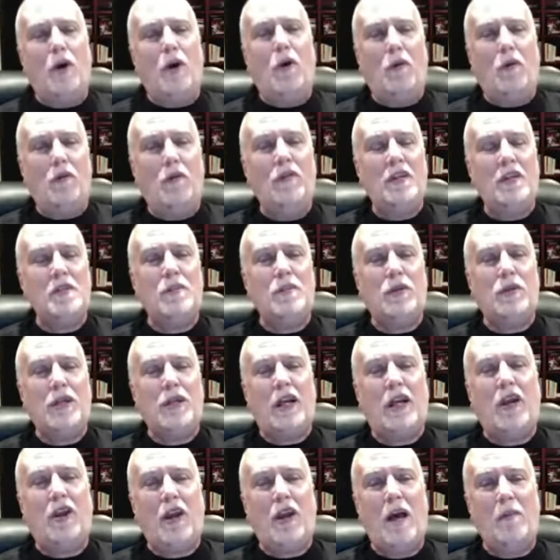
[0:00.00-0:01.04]
this
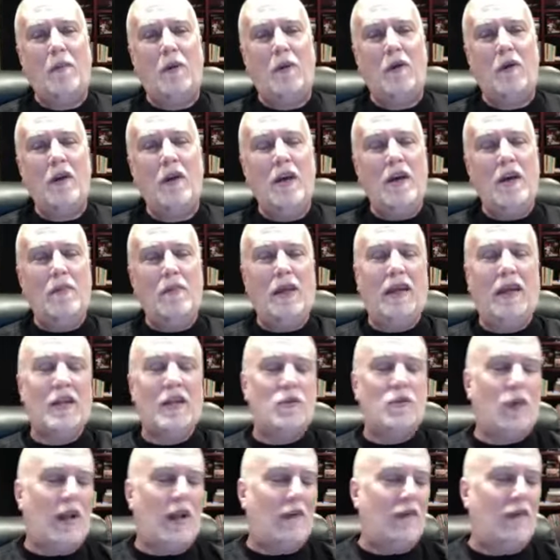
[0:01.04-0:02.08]
particular. Right. Yes.
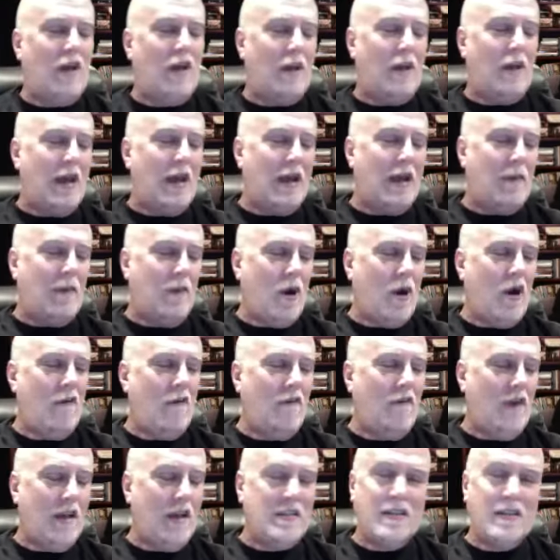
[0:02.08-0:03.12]
whenever I'm at a Bard
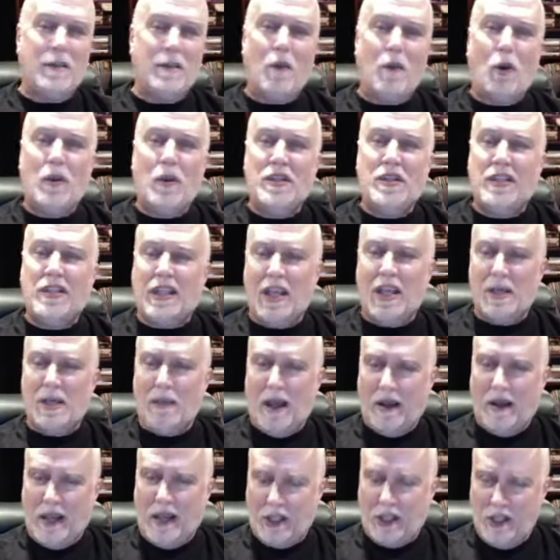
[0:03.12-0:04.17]
Fest, I'm always thinking
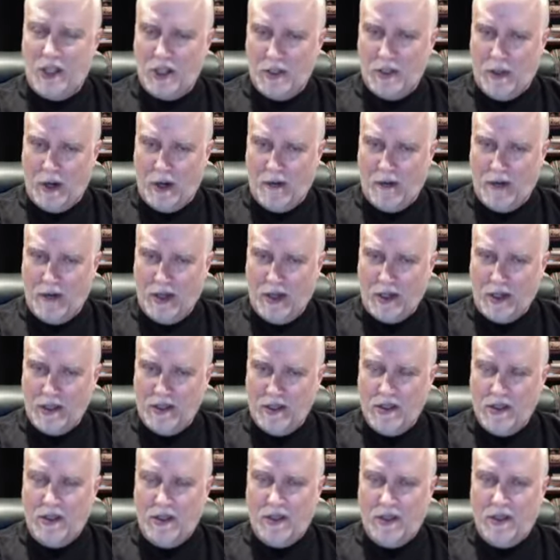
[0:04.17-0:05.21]
about next year's Bard Fest.
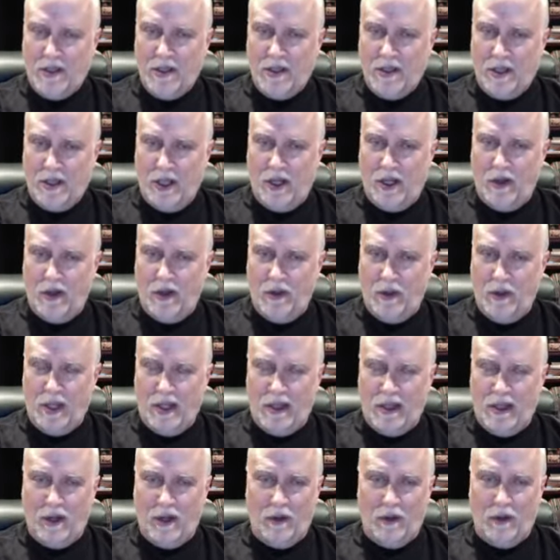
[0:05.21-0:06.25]
You know,
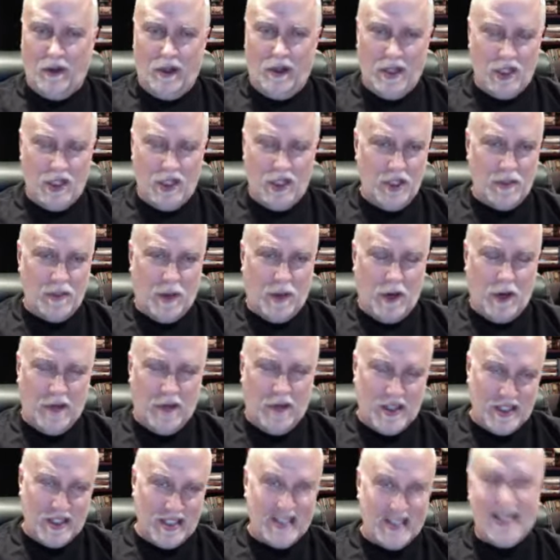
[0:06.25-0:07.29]
you know, this year's Bard right.
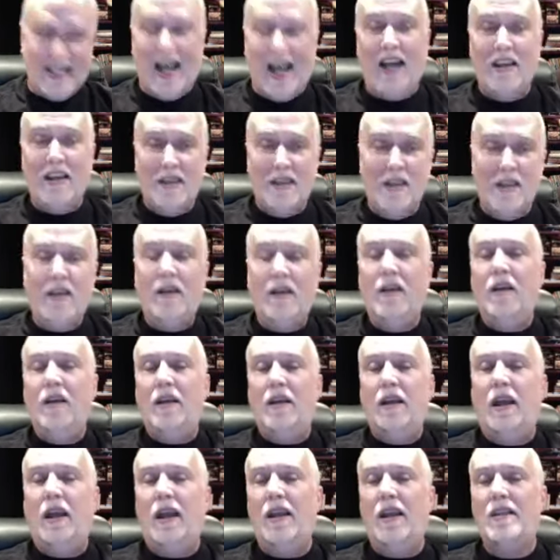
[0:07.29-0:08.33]
Fest is done.
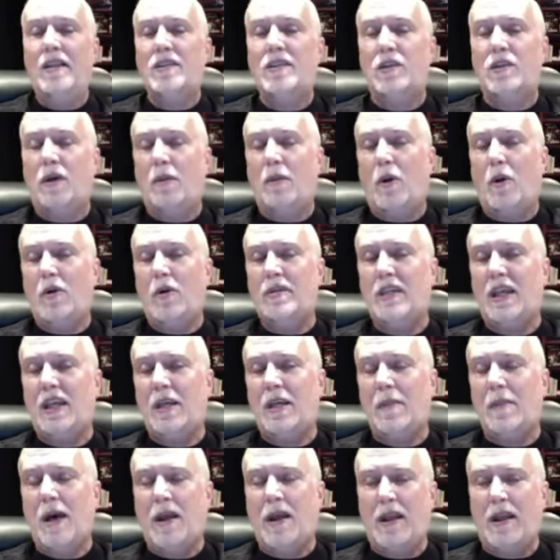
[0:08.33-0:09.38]
And so I'm always mm-hmm. thinking
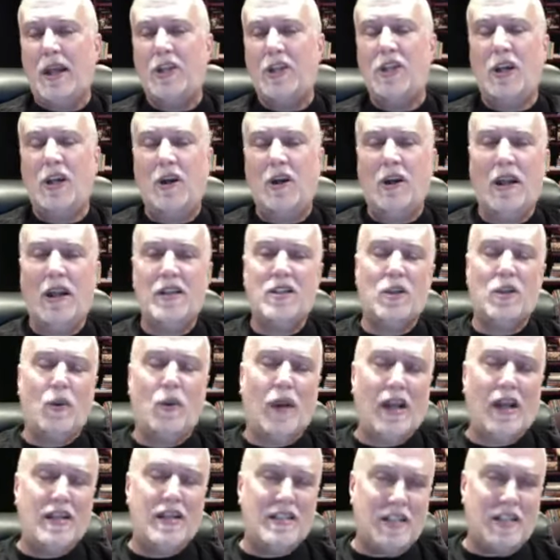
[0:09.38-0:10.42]
about next year. And so when
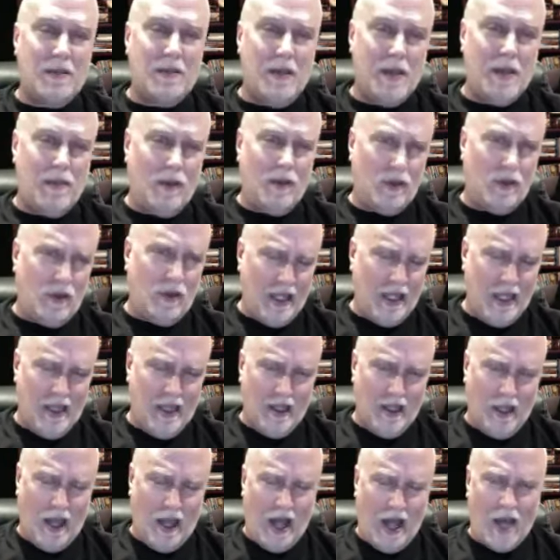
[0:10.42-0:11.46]
I see people in
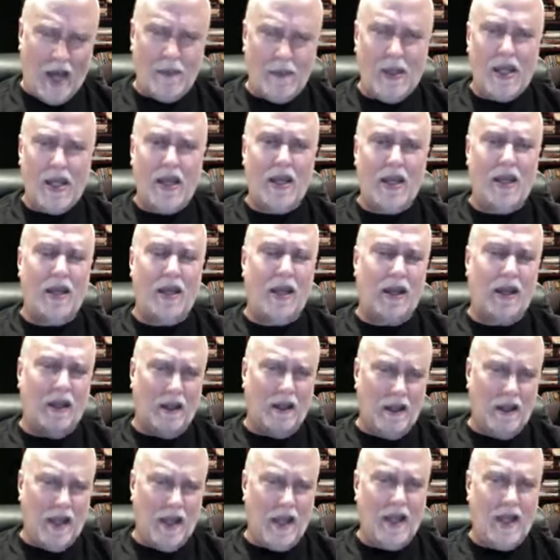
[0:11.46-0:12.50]
the lobby and in the
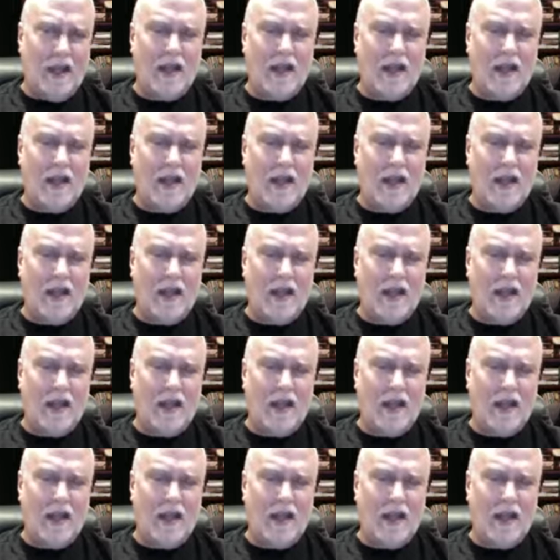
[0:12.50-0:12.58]
thing, and I